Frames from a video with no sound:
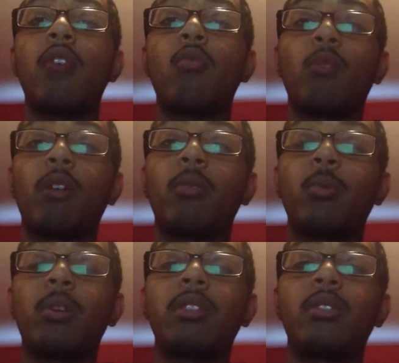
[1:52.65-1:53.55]
work
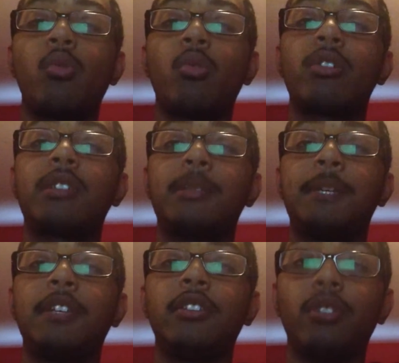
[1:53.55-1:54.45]
with your
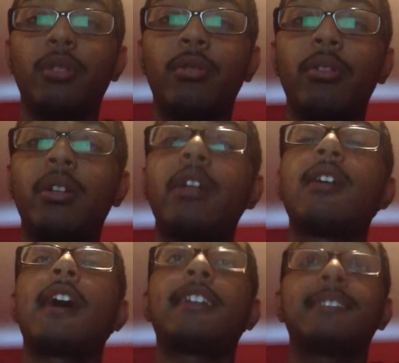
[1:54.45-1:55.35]
CPU.
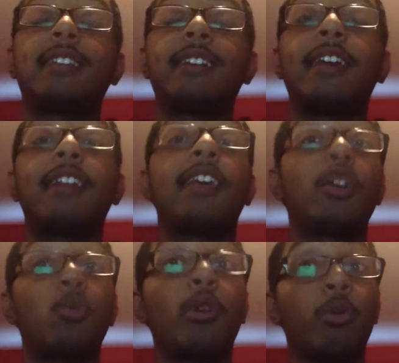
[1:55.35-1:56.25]
I state again, it
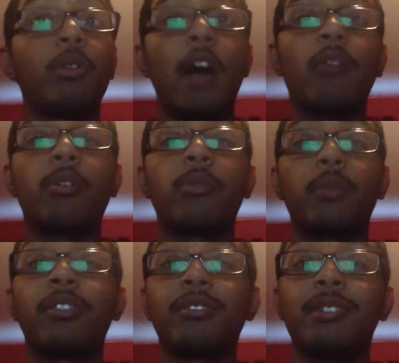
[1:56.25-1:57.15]
will not work with
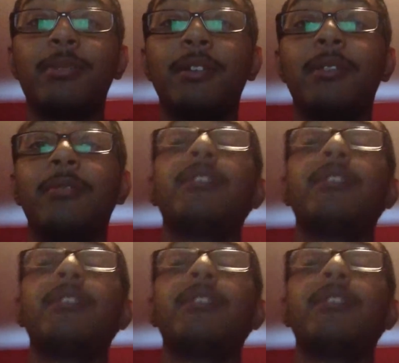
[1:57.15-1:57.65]
your CPU.